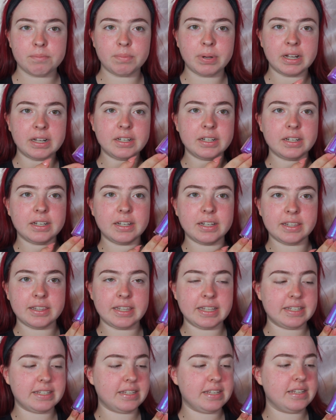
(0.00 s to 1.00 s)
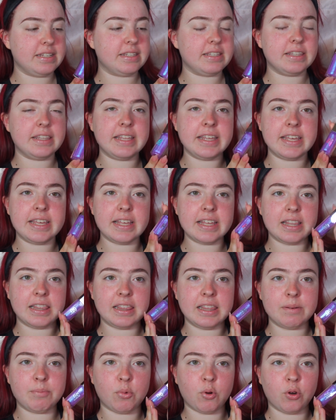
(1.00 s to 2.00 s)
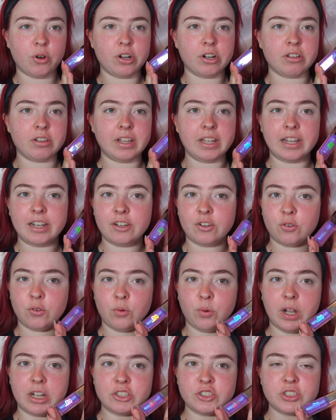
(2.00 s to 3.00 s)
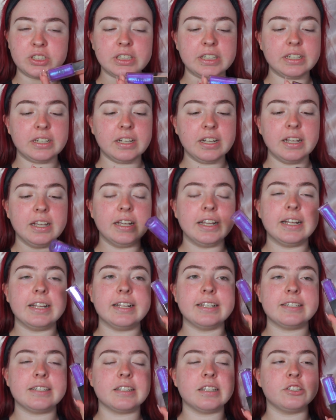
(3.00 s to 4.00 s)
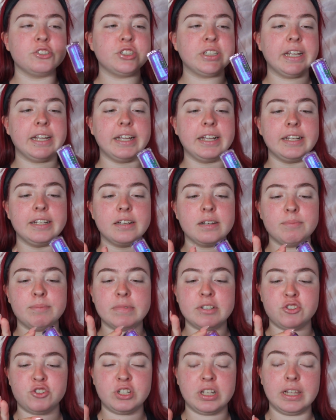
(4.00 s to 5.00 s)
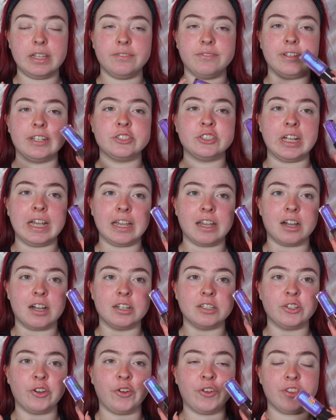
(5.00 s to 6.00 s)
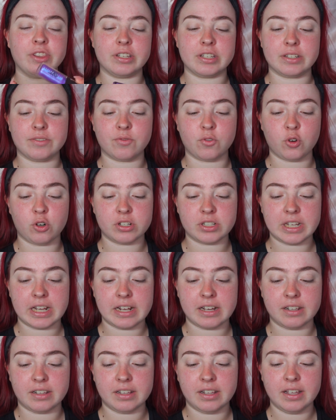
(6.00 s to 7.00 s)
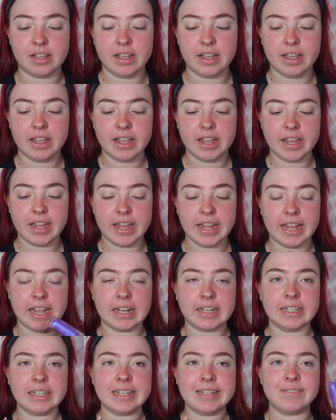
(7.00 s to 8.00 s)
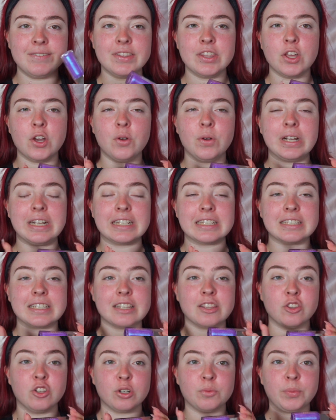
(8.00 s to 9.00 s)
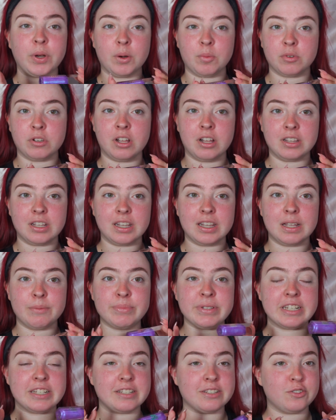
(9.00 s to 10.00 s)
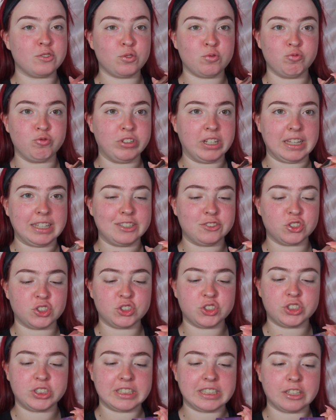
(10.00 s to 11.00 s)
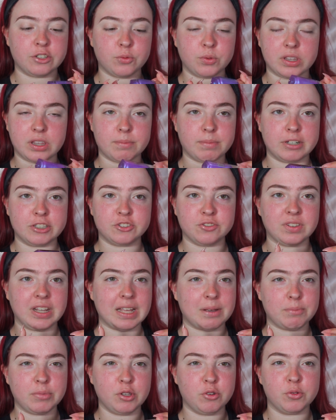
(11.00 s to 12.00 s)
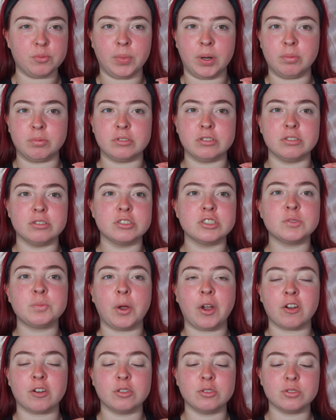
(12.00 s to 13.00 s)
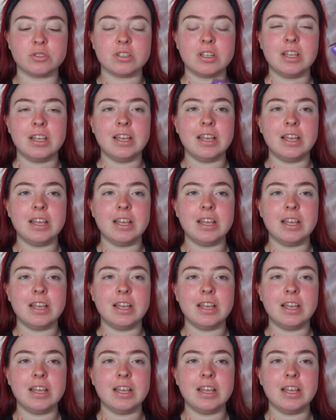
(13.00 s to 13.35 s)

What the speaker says: But this is the lip oil in question. It's the shade Miss Jellyfish. I got it during the Sephora sale, and even though it doesn't look purple on the lips, it's really just sheer with a bunch of like blue and purple sparkles.